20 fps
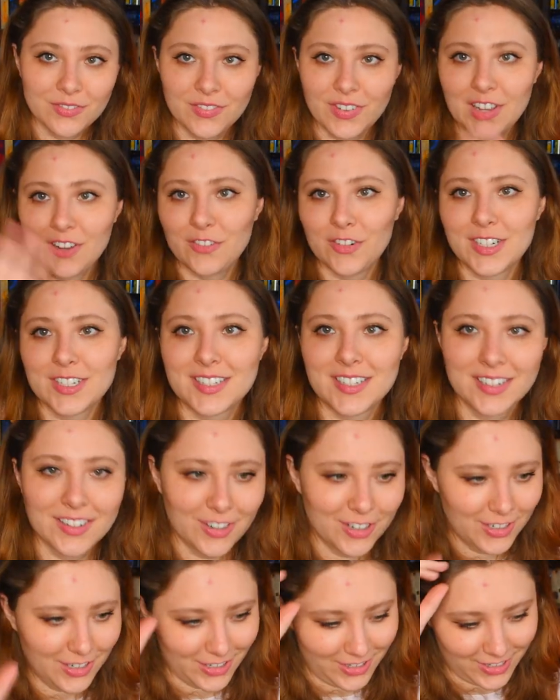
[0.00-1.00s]
favorite
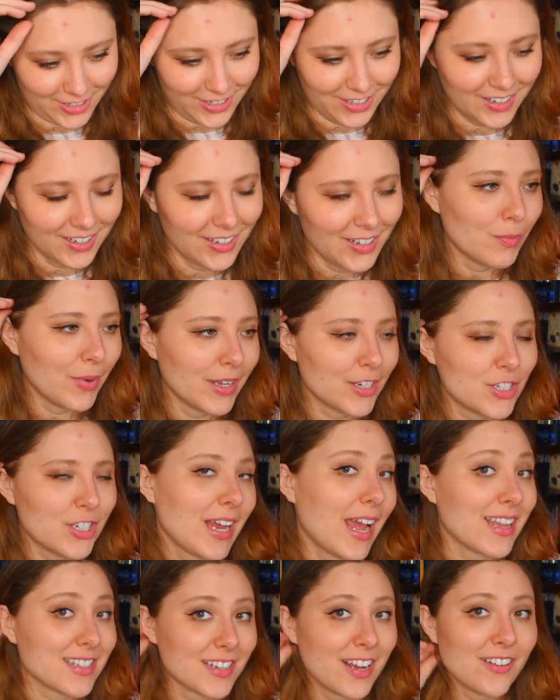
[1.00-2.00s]
author, but she
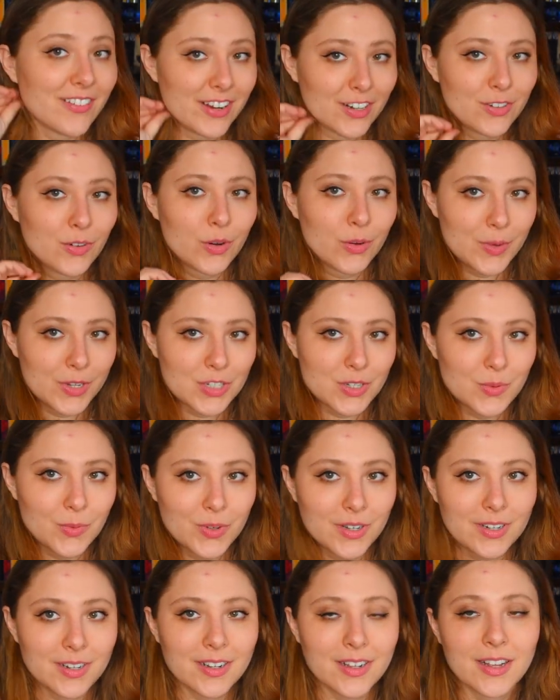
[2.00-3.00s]
has not read Norwegian Wood.